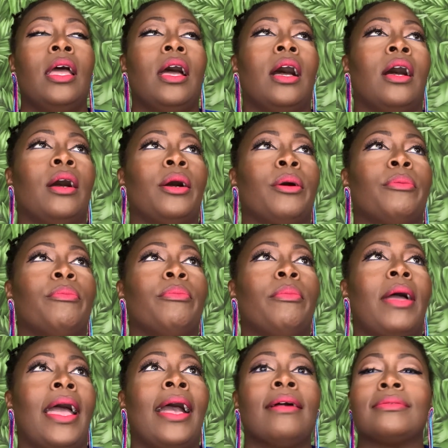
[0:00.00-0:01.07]

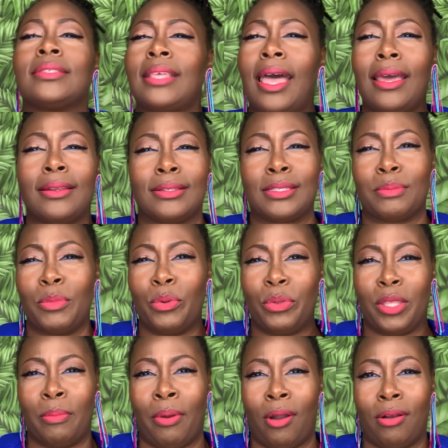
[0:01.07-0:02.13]
Outside of
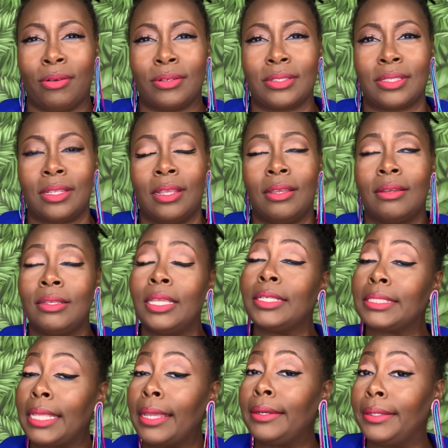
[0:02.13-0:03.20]
smoothie bars, yes,
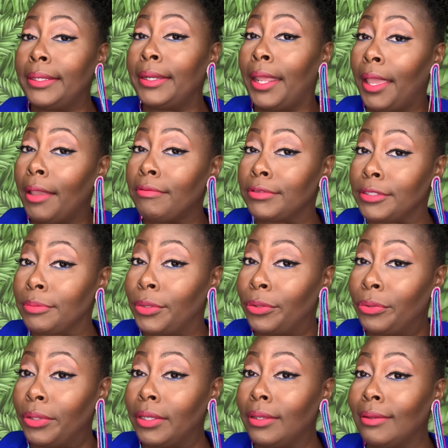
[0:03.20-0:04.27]
I did have a
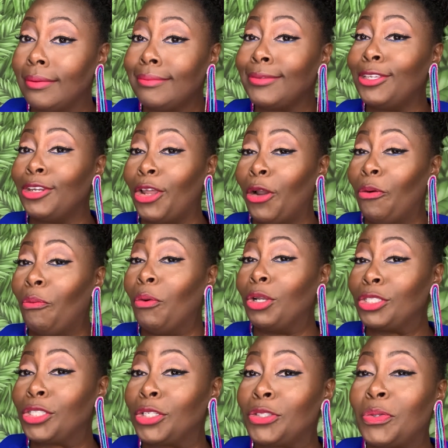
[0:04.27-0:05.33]
smoothie,
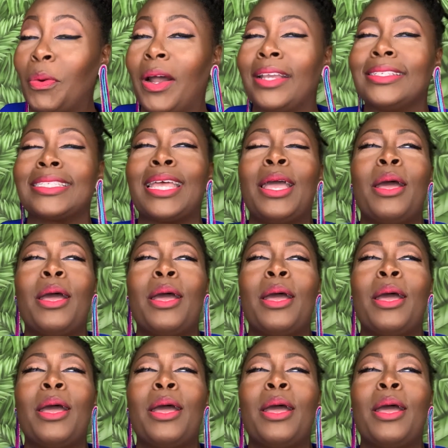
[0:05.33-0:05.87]
once or twice,